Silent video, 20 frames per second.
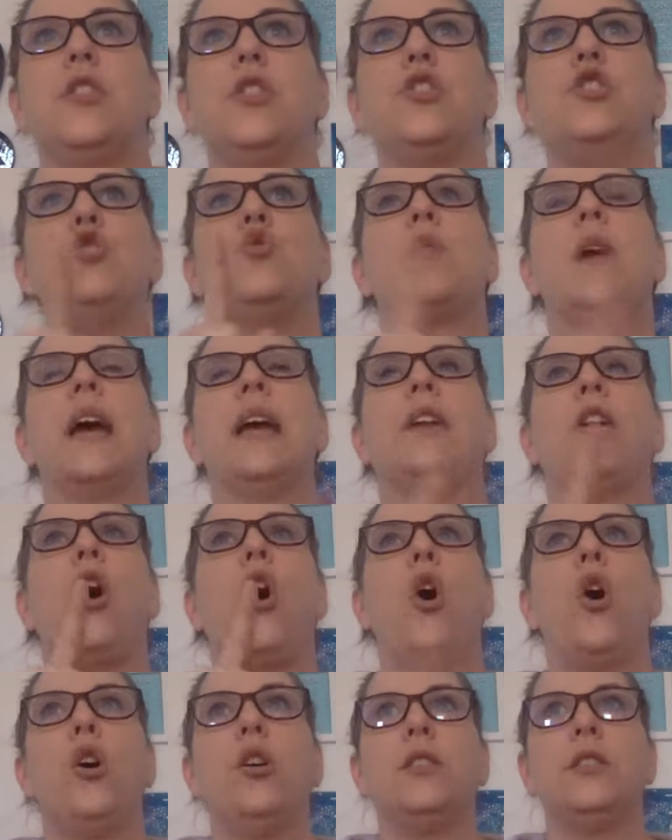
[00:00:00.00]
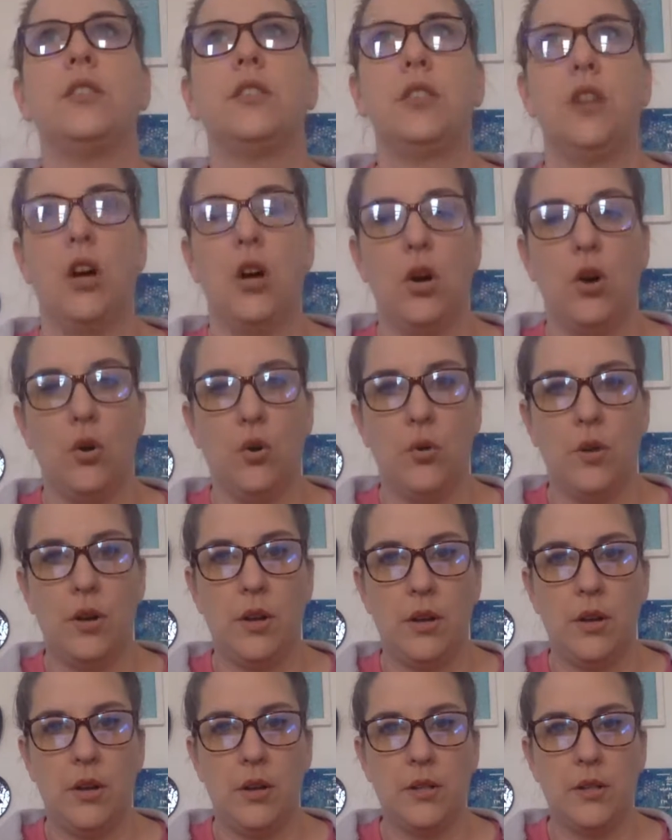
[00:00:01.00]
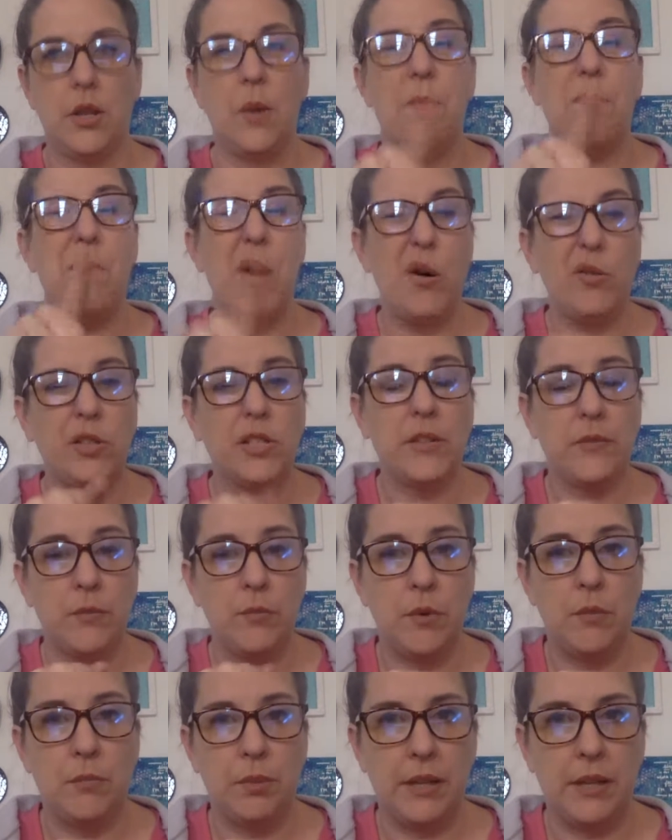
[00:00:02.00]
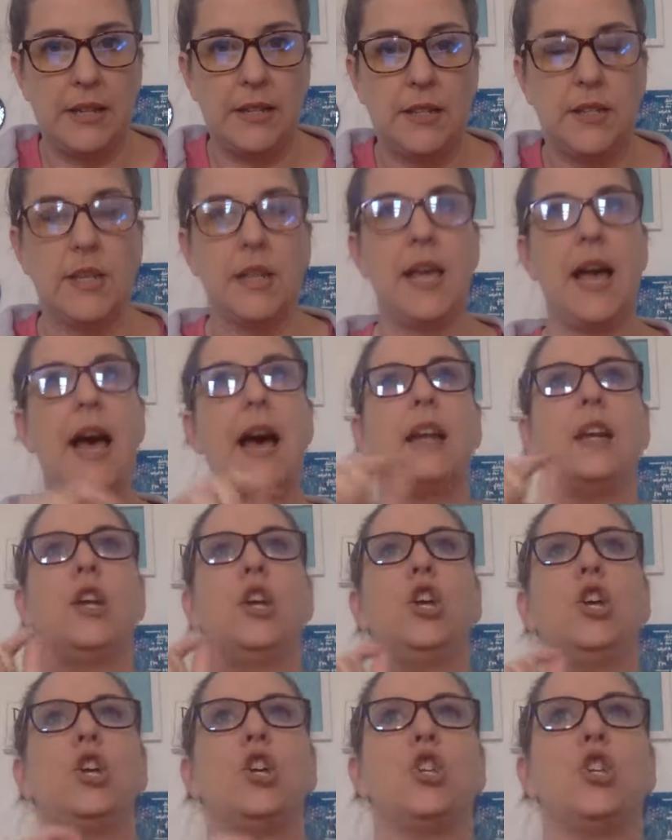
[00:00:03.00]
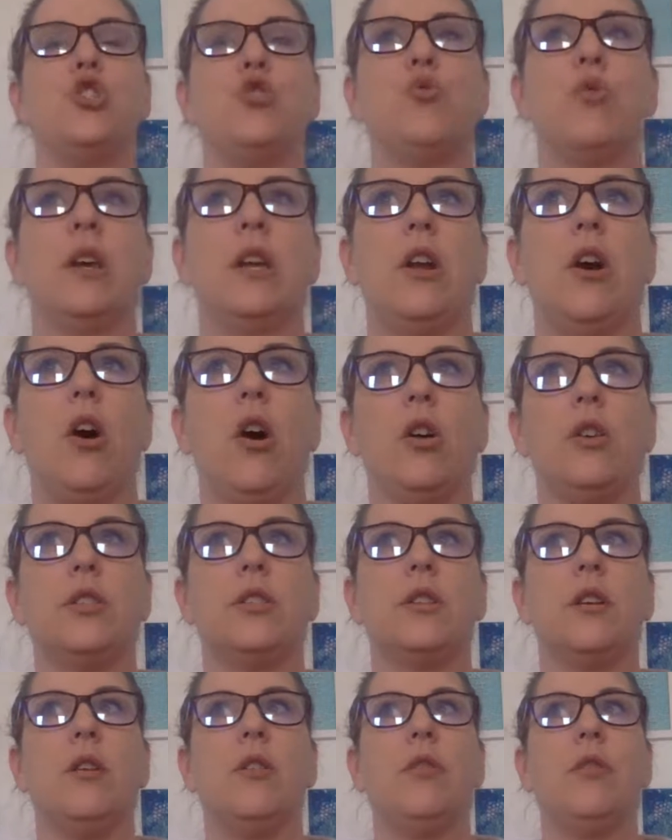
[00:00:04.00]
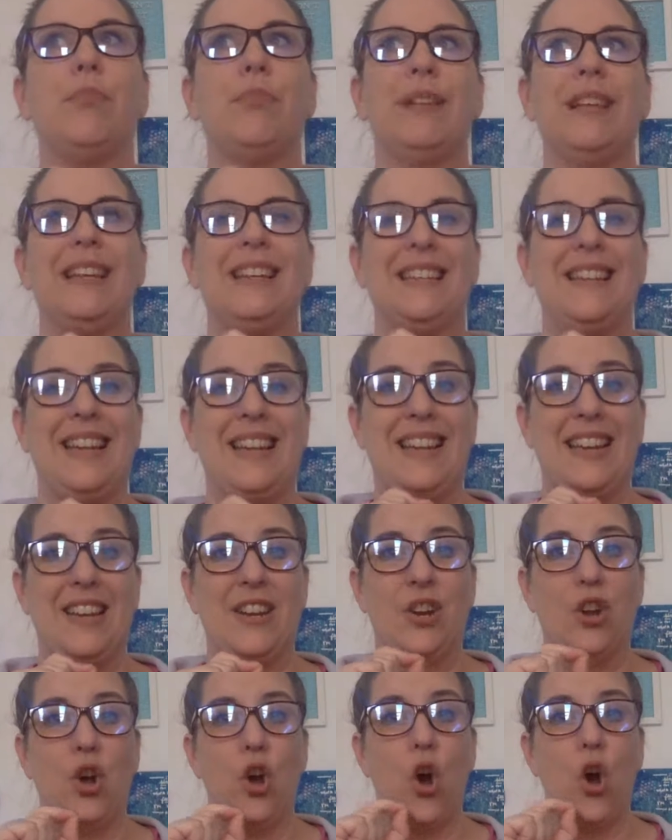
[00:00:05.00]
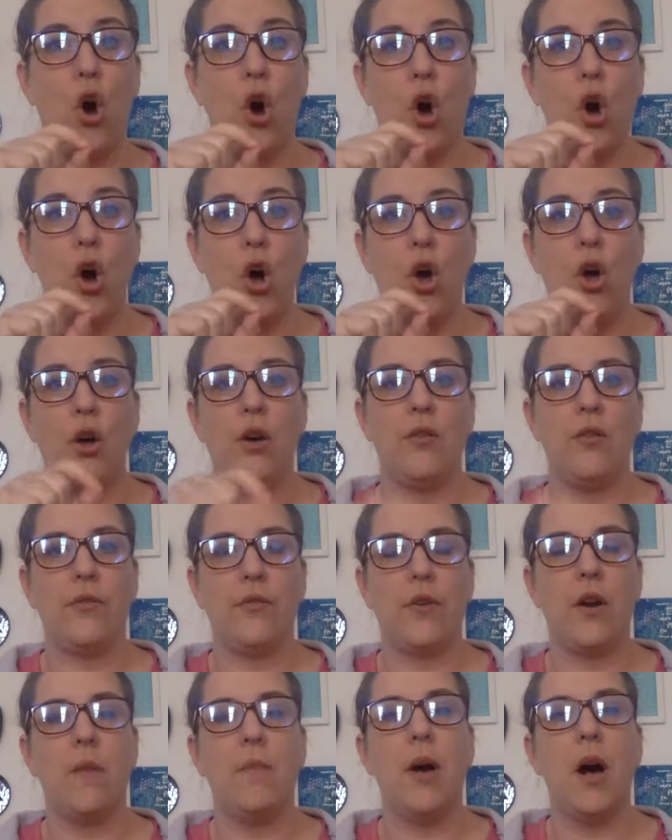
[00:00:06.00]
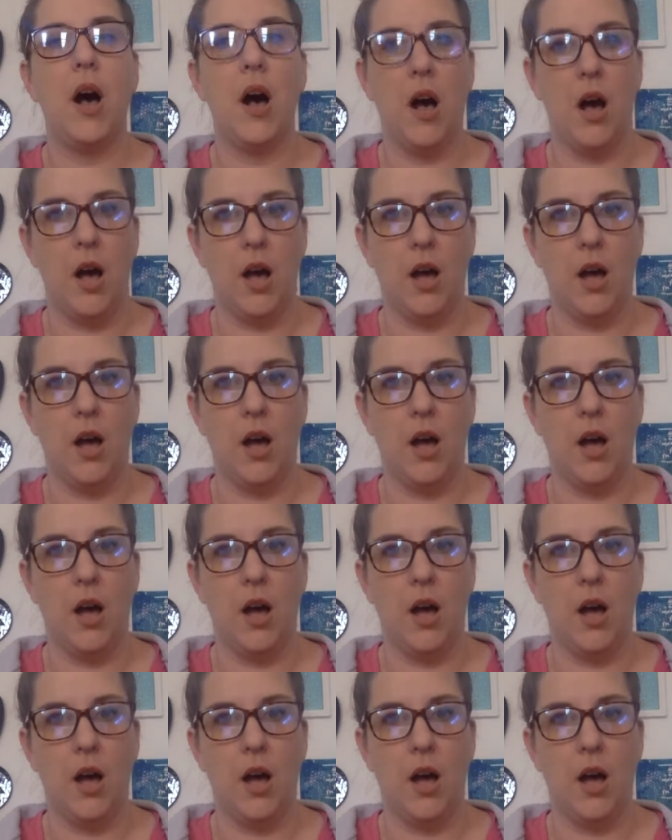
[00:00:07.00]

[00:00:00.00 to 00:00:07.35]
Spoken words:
You can also, so most of them will blend to that. You can also blend in from